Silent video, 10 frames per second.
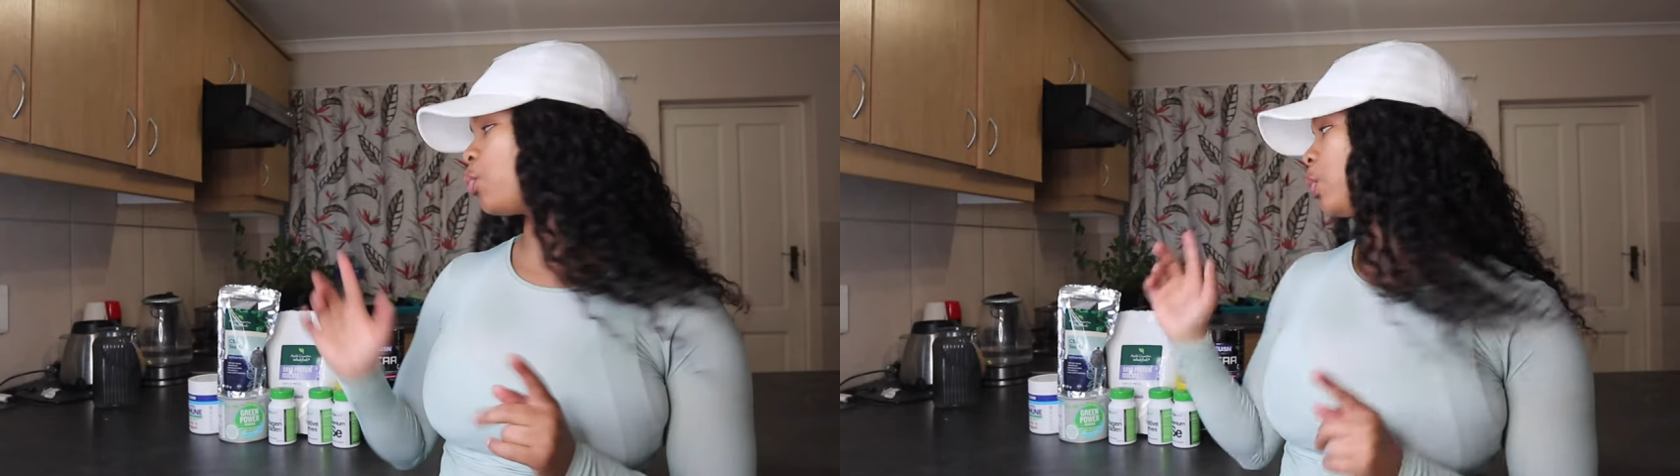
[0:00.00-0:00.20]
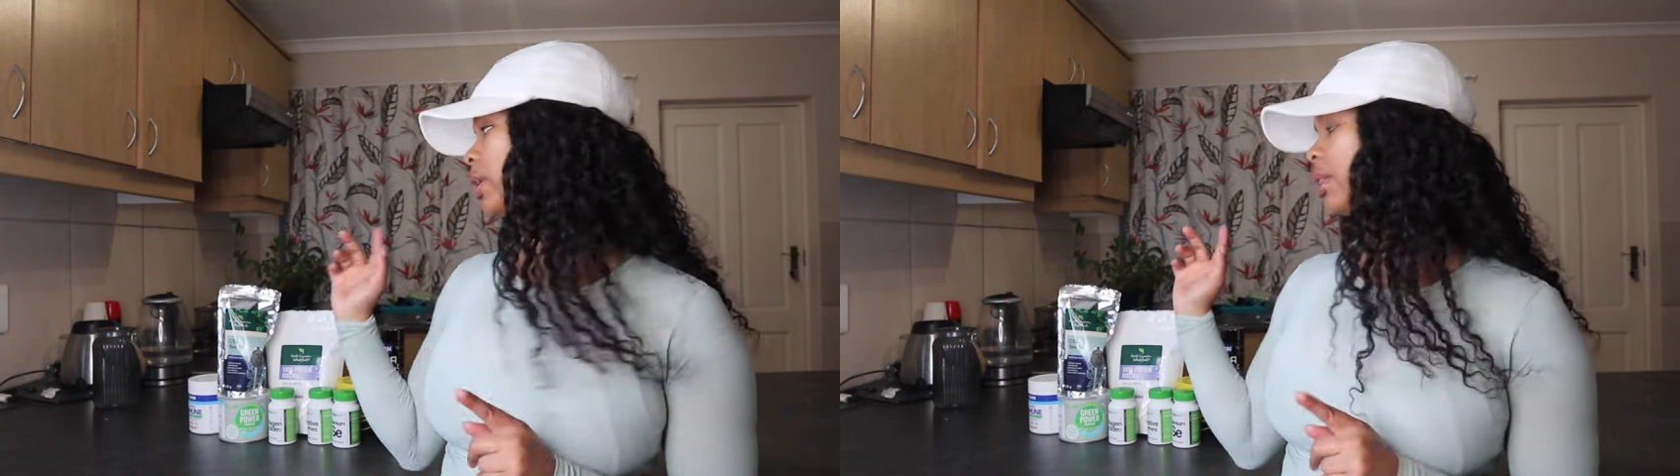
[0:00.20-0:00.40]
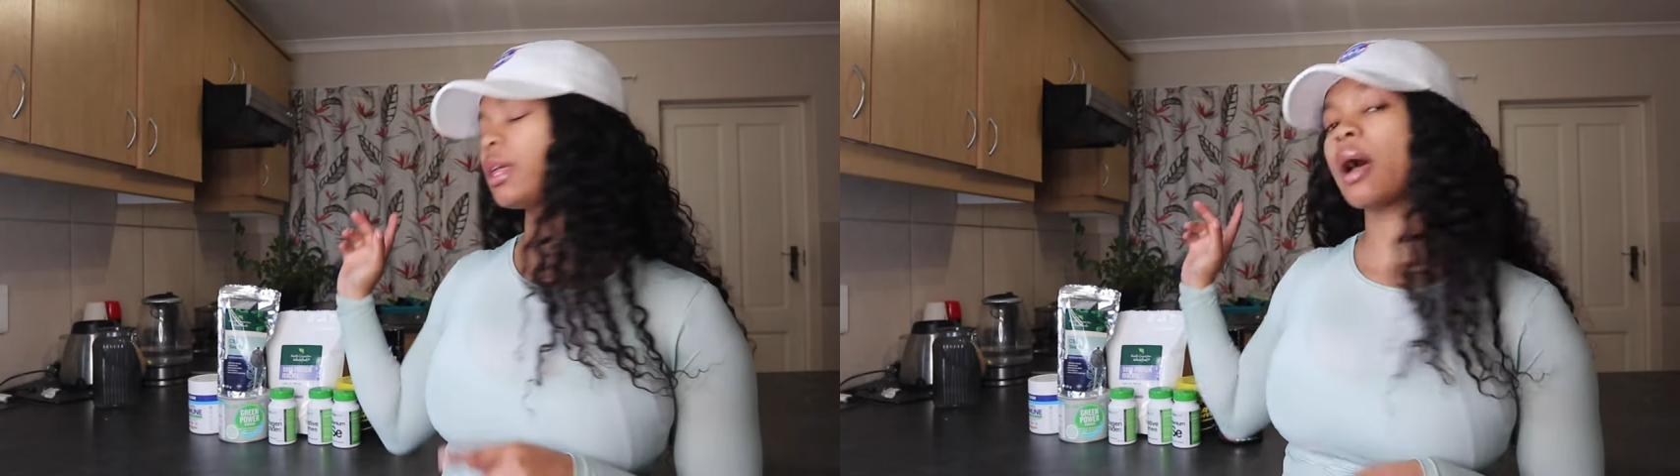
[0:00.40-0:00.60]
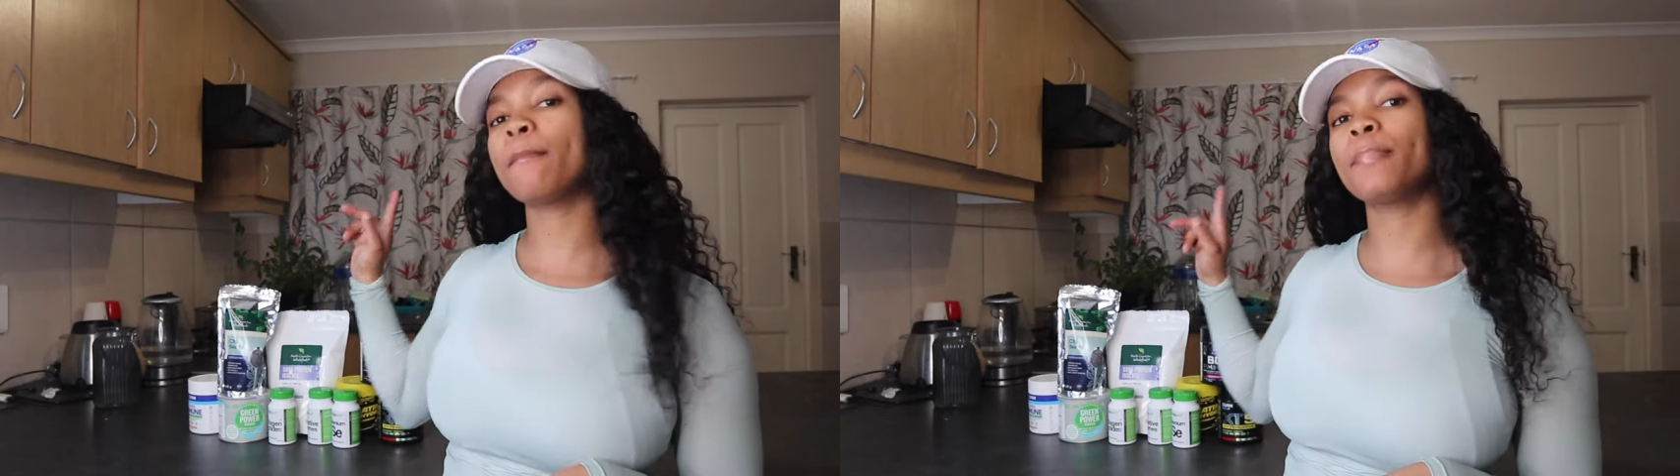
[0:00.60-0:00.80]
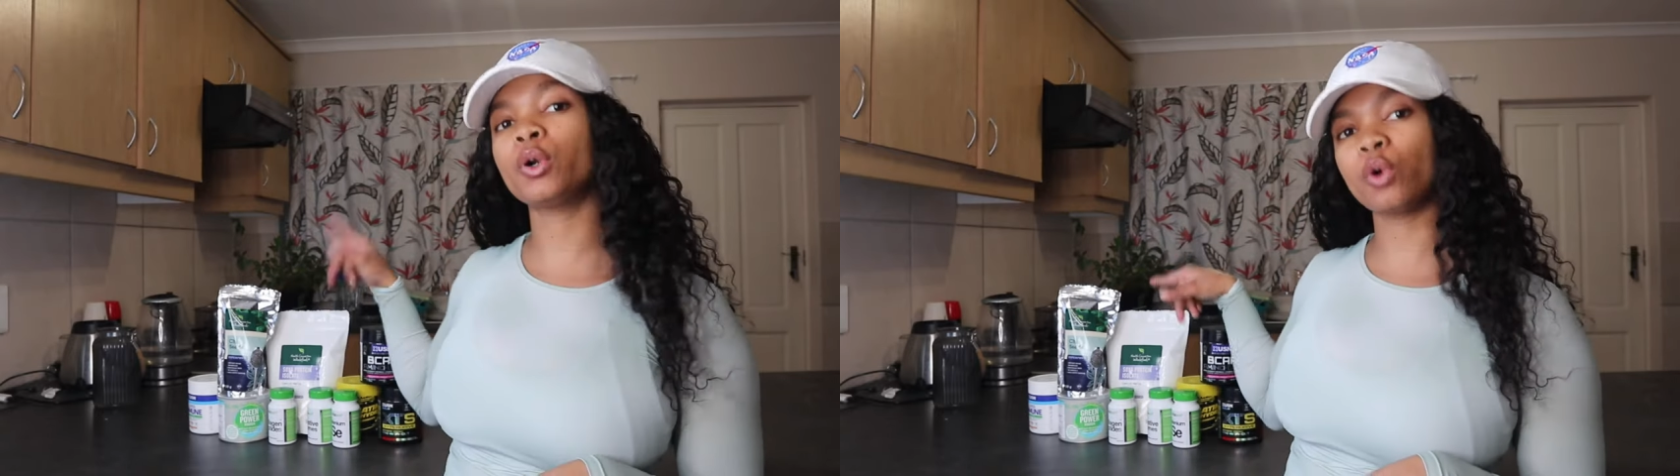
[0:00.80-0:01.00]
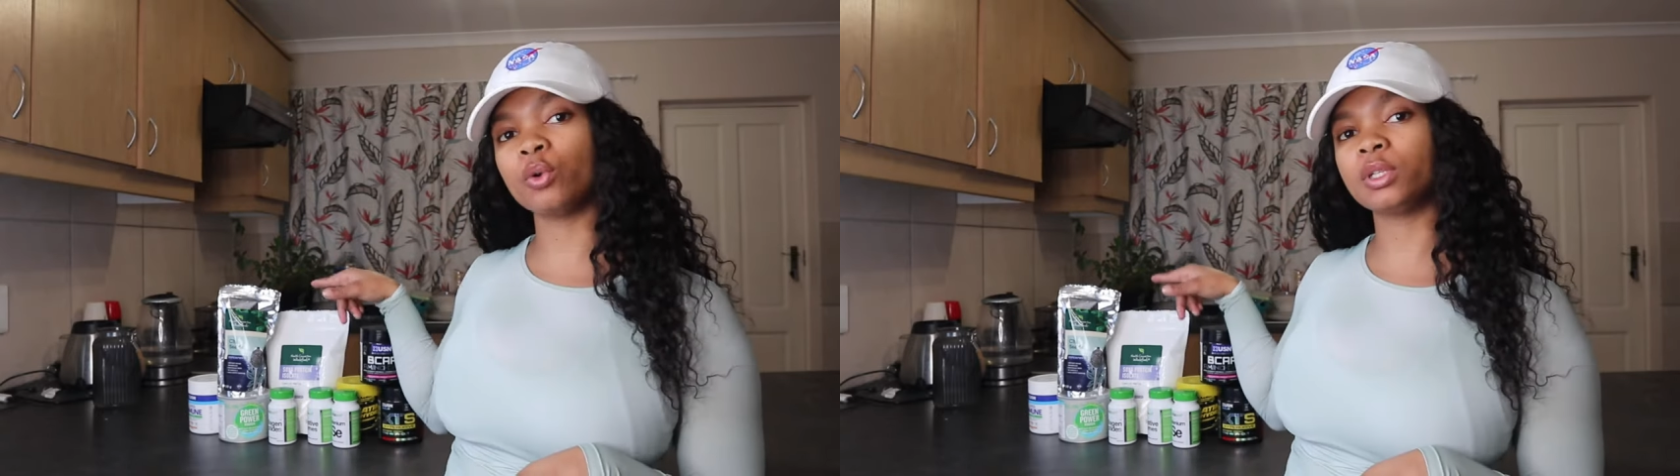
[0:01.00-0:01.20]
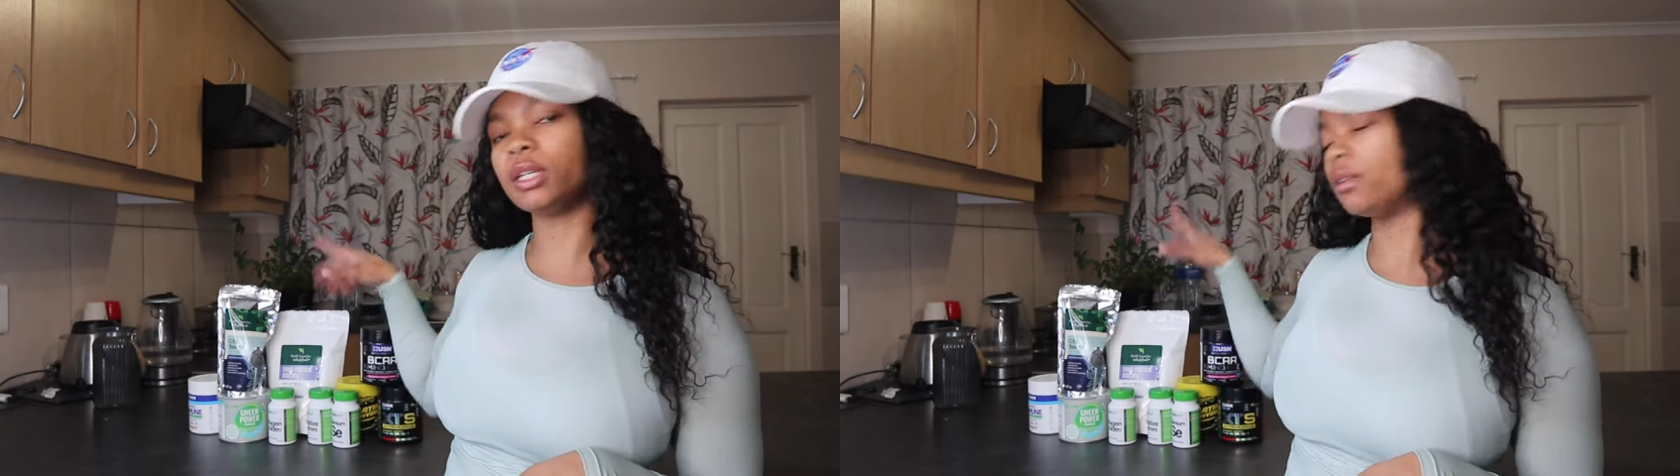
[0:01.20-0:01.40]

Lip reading: with protein,